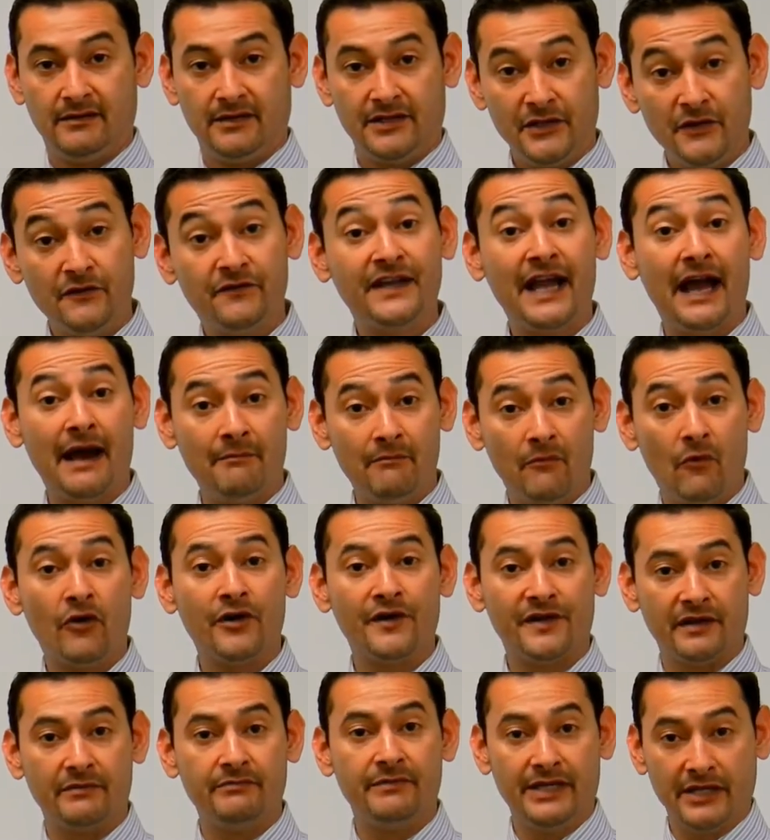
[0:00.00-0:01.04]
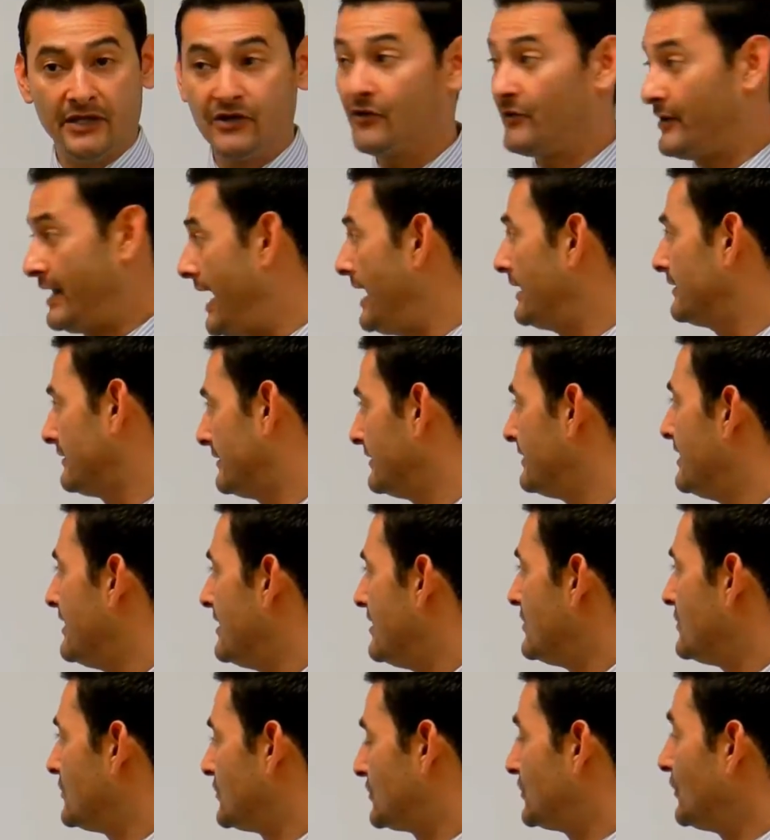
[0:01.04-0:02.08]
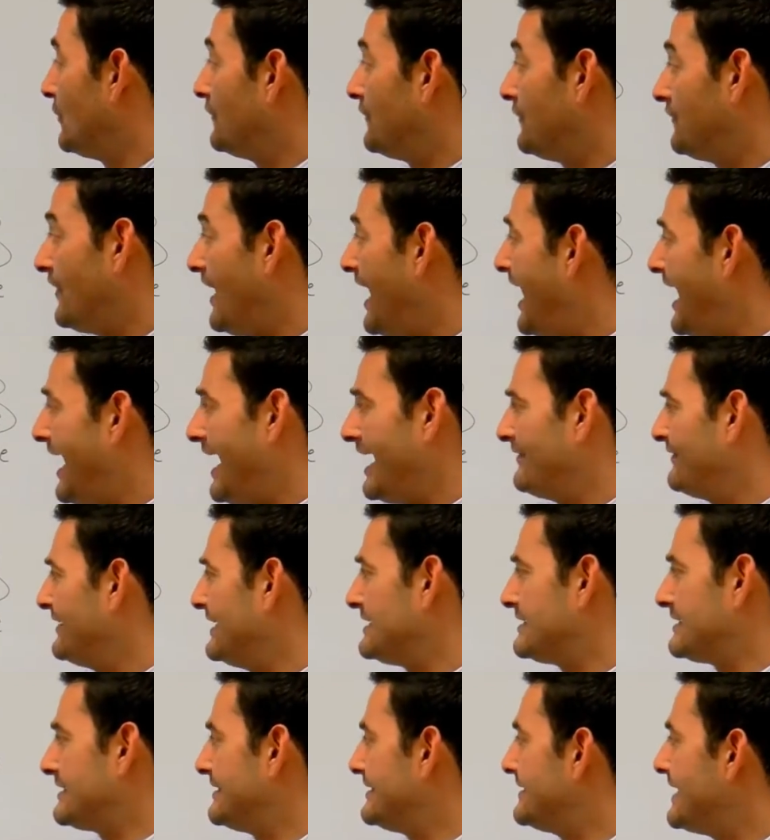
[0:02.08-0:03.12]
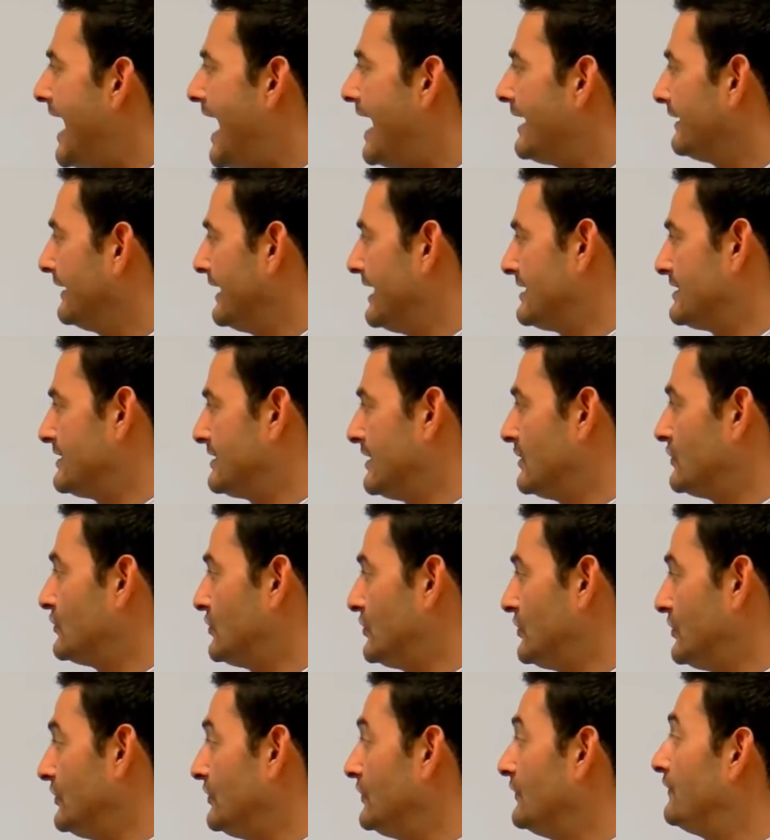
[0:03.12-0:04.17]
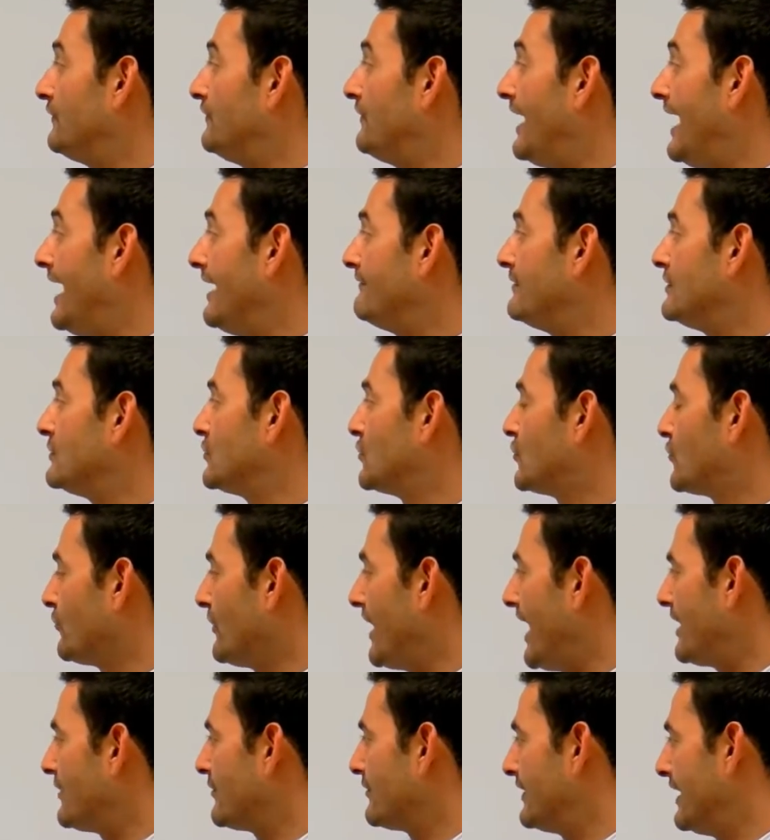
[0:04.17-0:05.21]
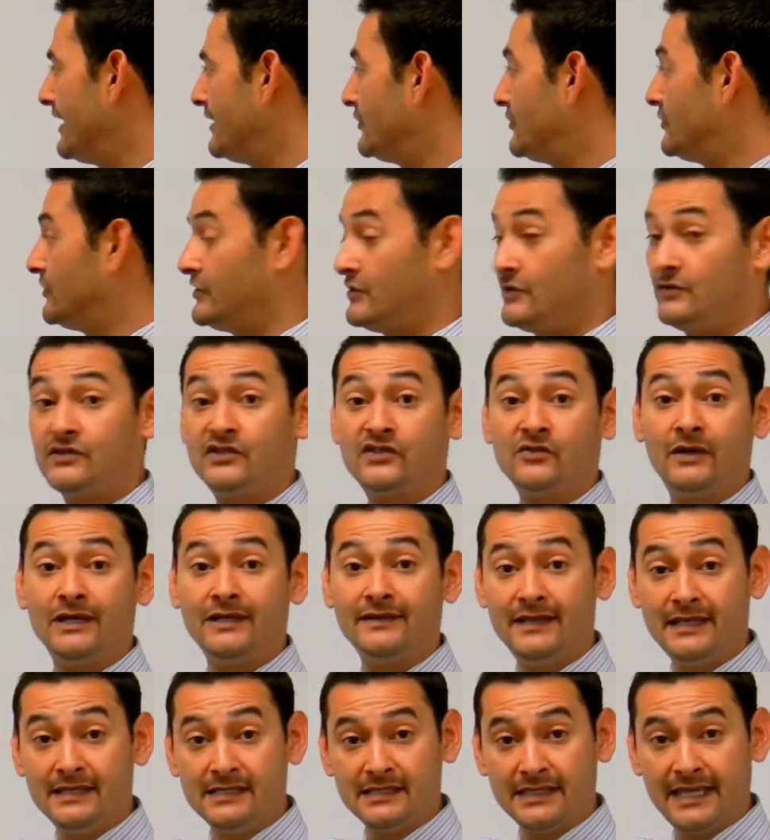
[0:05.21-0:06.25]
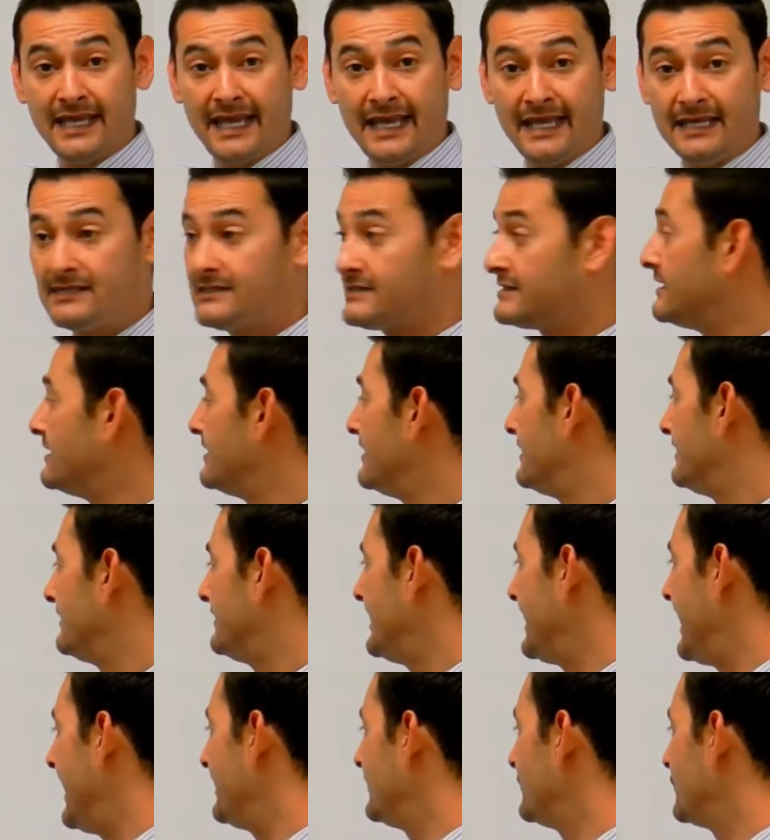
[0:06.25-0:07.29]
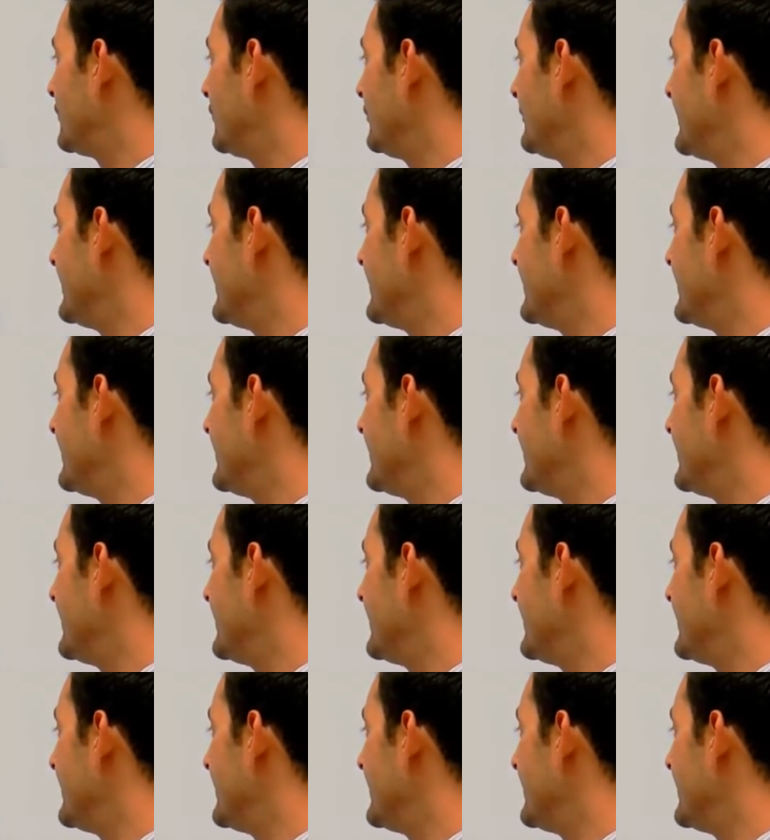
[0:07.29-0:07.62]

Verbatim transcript: You've got more than me, correct? So 5 is not less than 2. 5 is greater than 2. So in this case, the answer